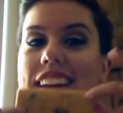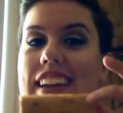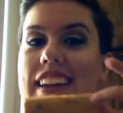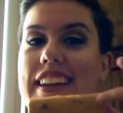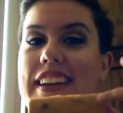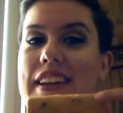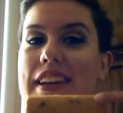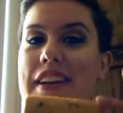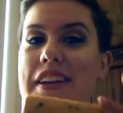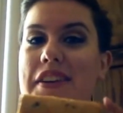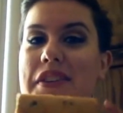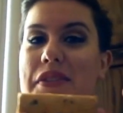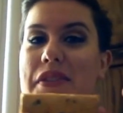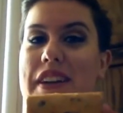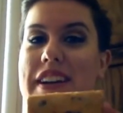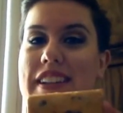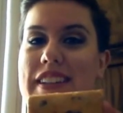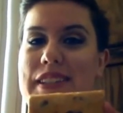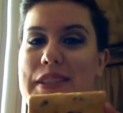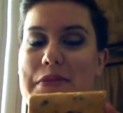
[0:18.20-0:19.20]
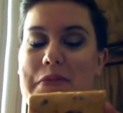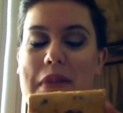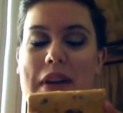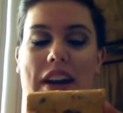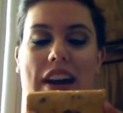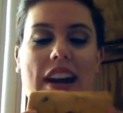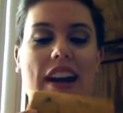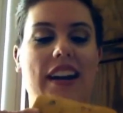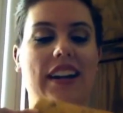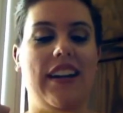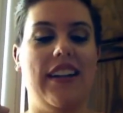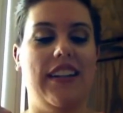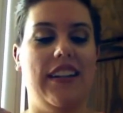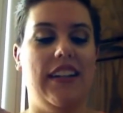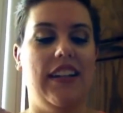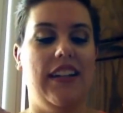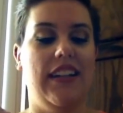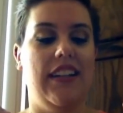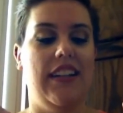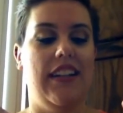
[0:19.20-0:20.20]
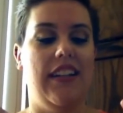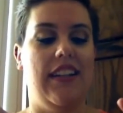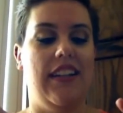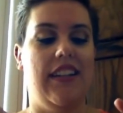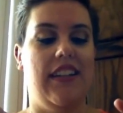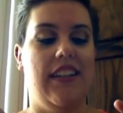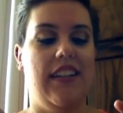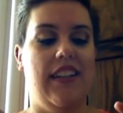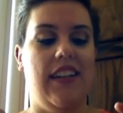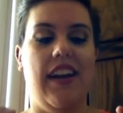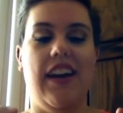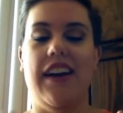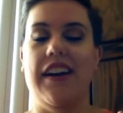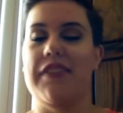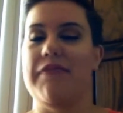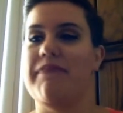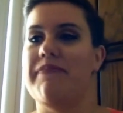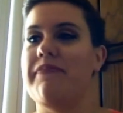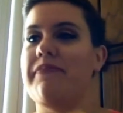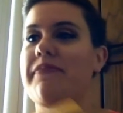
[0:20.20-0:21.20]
eating a quest bar. Um,